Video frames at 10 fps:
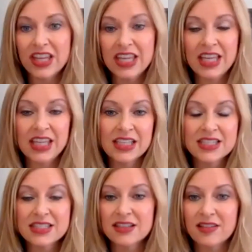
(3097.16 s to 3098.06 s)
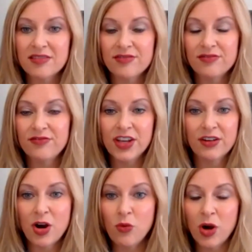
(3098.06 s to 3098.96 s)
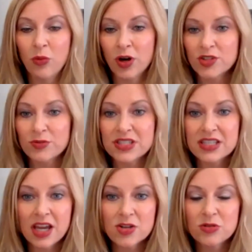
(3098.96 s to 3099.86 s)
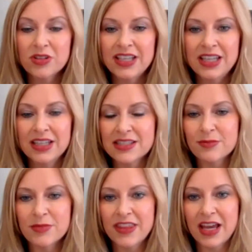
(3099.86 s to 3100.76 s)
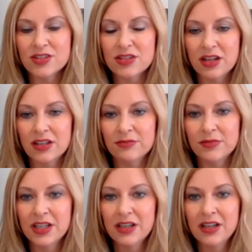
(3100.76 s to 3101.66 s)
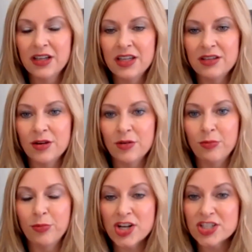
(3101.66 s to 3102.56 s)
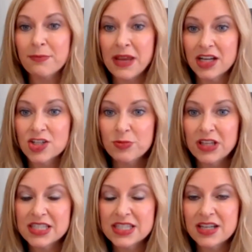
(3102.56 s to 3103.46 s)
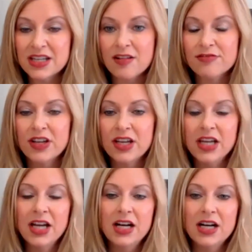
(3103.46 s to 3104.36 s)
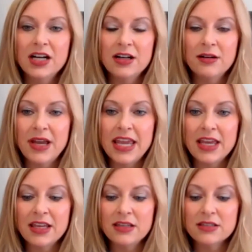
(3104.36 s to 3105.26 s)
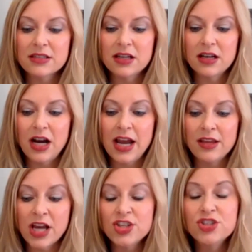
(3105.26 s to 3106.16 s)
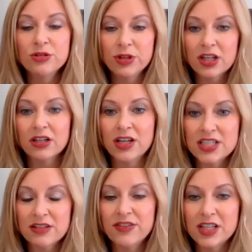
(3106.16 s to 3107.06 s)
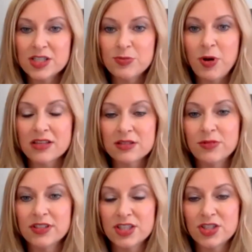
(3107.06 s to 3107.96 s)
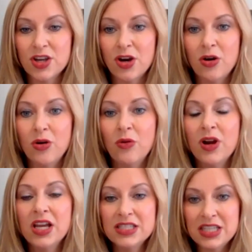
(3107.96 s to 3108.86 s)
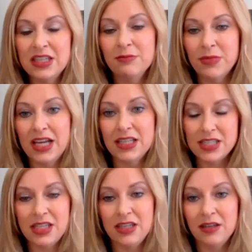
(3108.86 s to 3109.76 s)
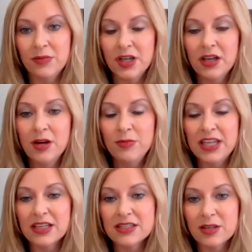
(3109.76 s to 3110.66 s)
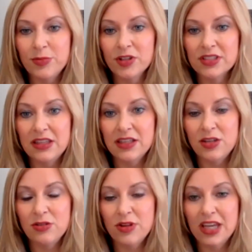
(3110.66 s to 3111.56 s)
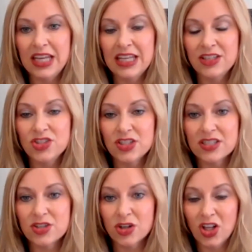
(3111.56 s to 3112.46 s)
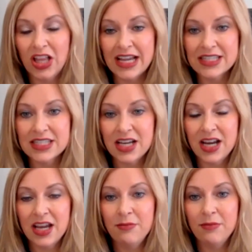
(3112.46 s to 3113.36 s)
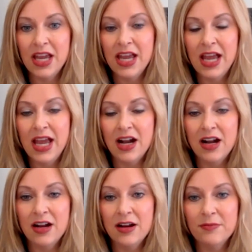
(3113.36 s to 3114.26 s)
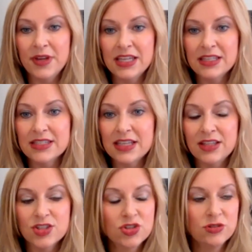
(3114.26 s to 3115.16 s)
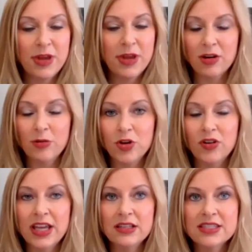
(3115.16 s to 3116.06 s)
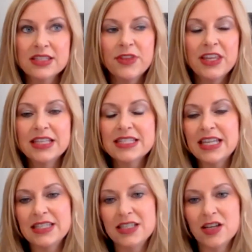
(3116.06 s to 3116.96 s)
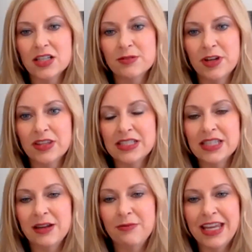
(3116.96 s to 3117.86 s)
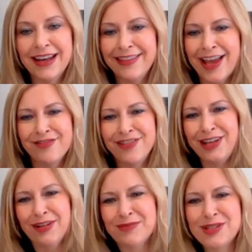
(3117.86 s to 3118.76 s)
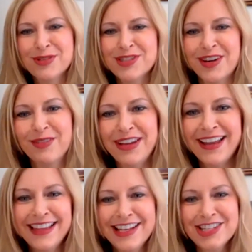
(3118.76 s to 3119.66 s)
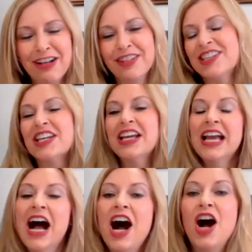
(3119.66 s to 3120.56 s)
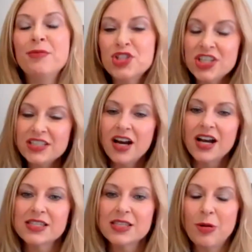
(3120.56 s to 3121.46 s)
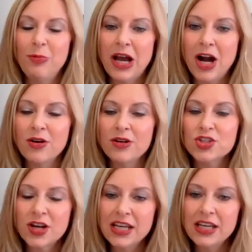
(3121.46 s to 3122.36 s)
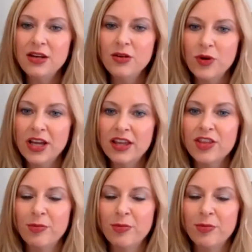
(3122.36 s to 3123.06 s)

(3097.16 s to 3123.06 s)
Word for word: the kinks, to figure out what worked with scheduling and some of that um, you know, project management stuff. Mm-hmm. Um, and I, I do encourage, if it is possible, to go team by team because the building that you get in just your class time um, is insurmountable. And something that Stacy talked about that didn't make it in that video. I'm so sorry we had that challenge. Mm-hmm. Um, she talks about training with